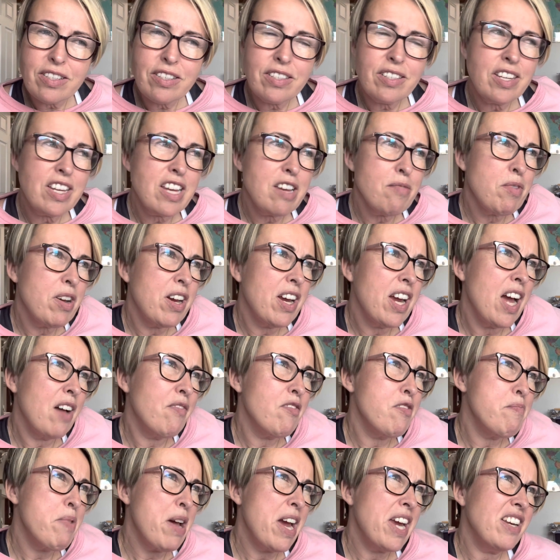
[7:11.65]
So you might have
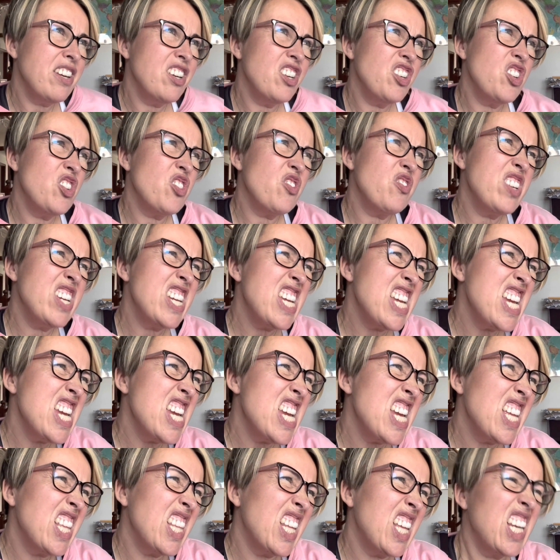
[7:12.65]
a pain in your
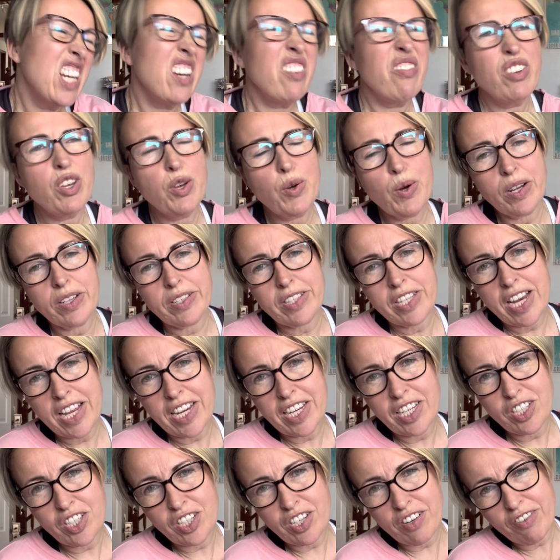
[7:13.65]
knee, and then a few hours
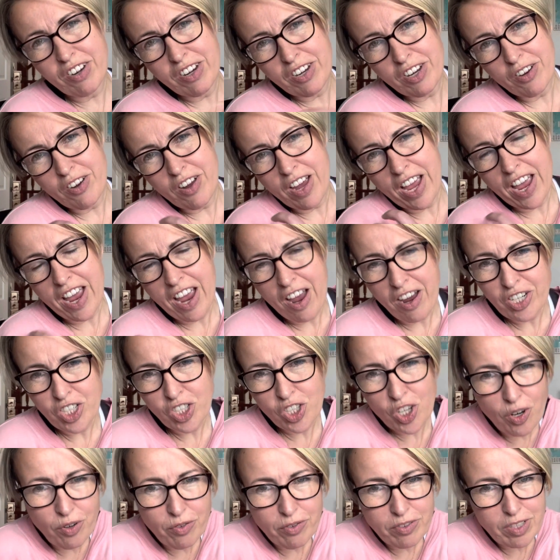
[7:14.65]
later your
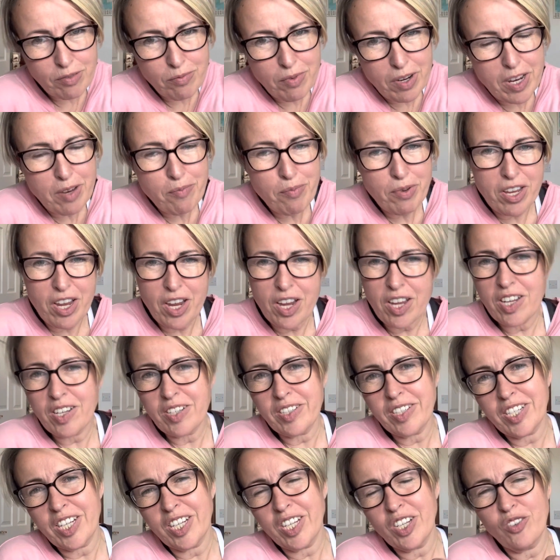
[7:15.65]
shoulder might be
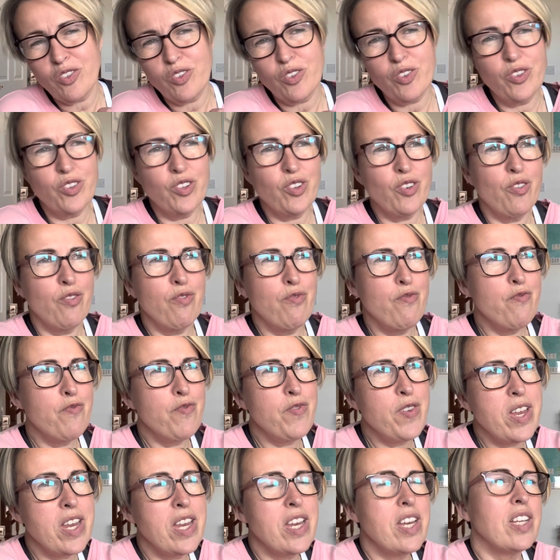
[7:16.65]
hurting, or your
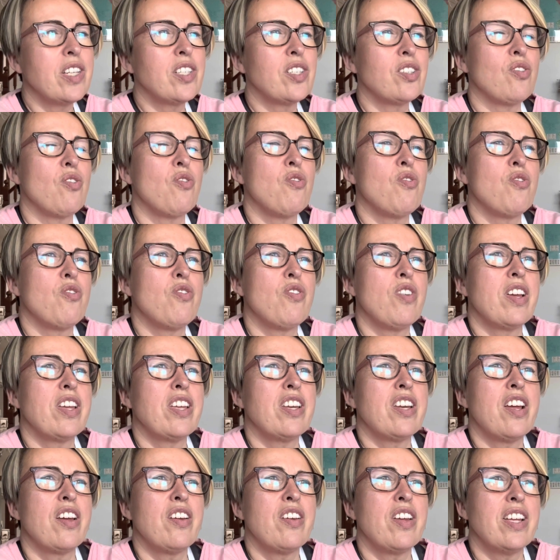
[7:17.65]
feet, or, you
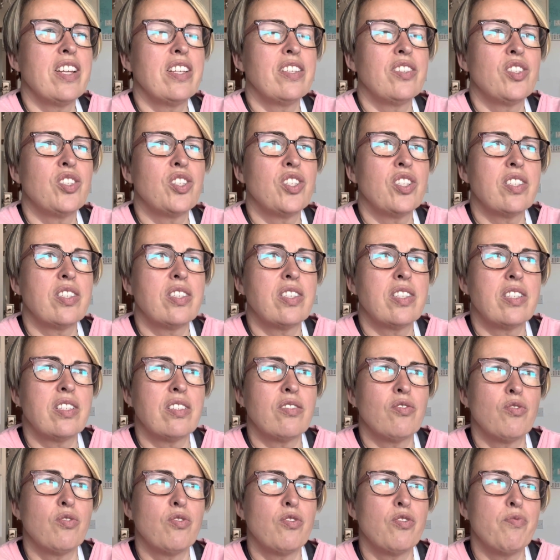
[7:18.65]
know, it's just,
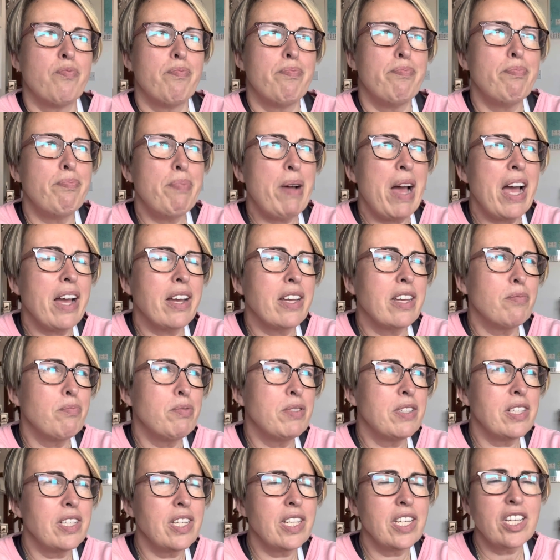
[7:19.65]
or back,
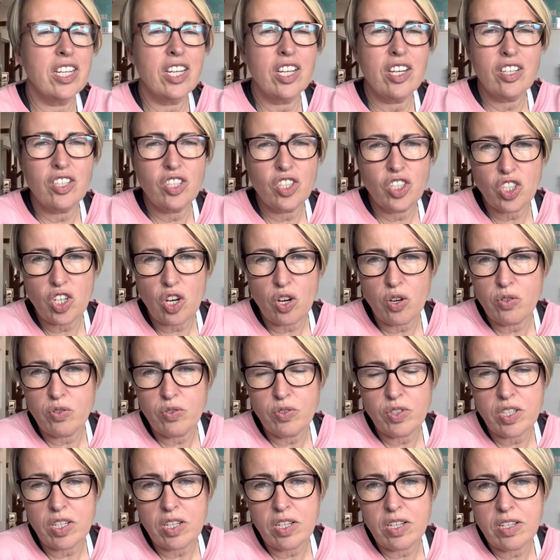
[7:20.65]
particular
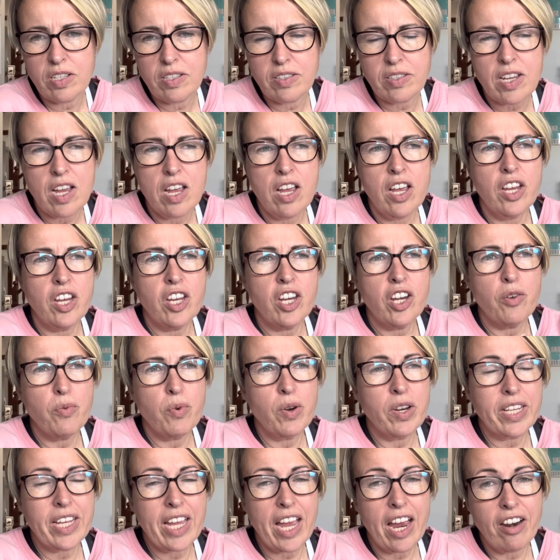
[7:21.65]
shoulders. You know,
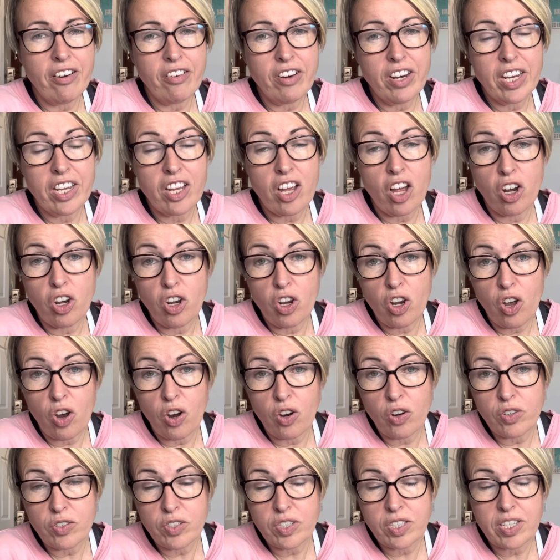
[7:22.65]
we're carrying a
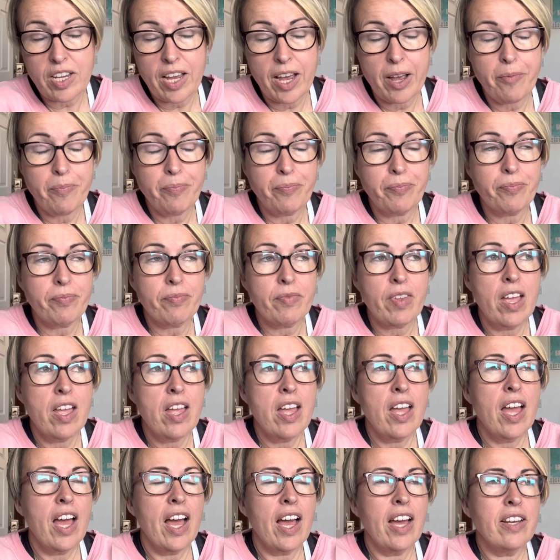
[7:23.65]
lot, and
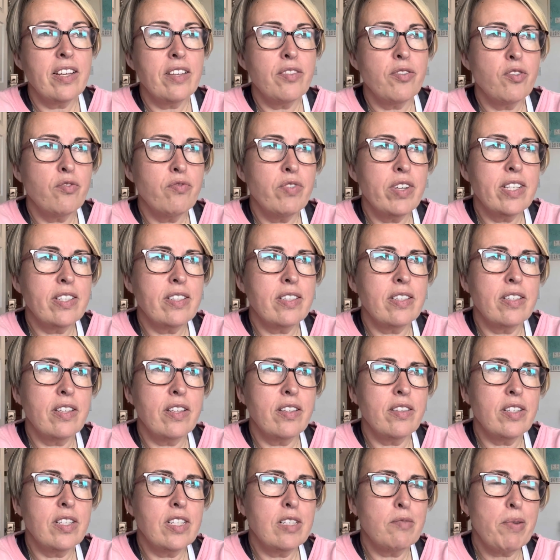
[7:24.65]
the reason
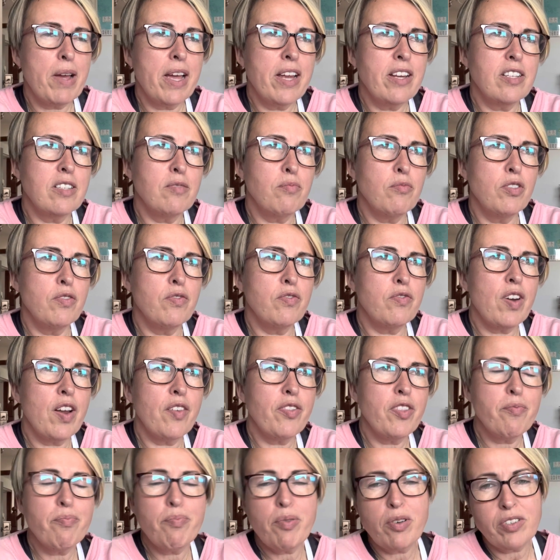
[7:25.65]
that these pains move
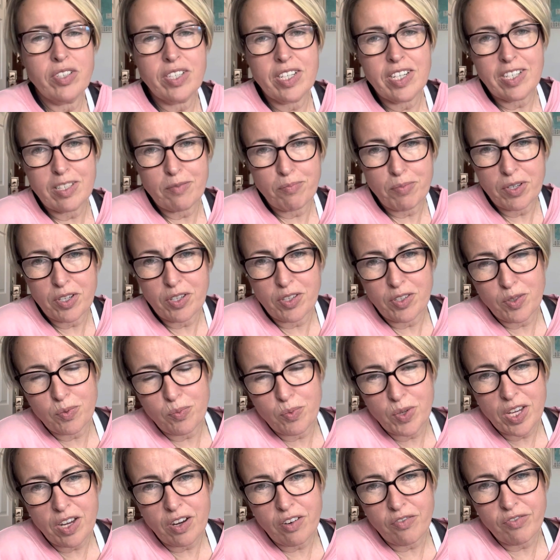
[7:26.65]
around the body is because
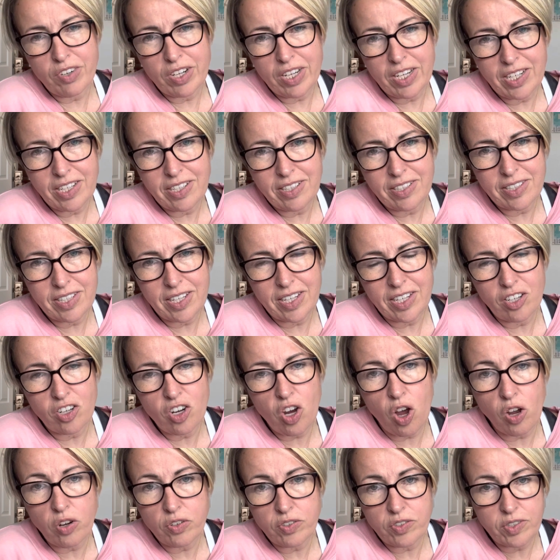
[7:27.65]
we are releasing
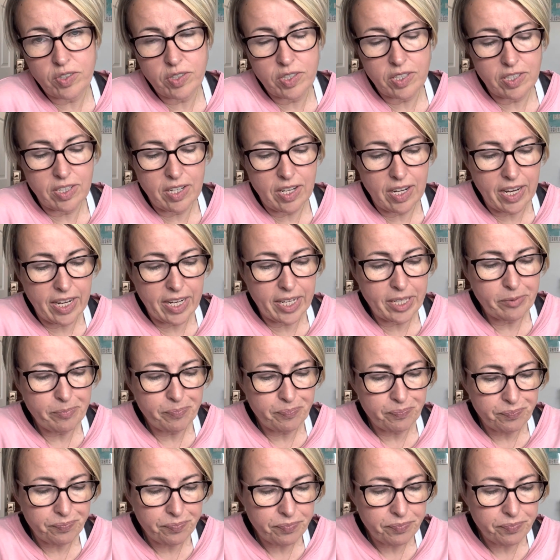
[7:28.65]
constantly.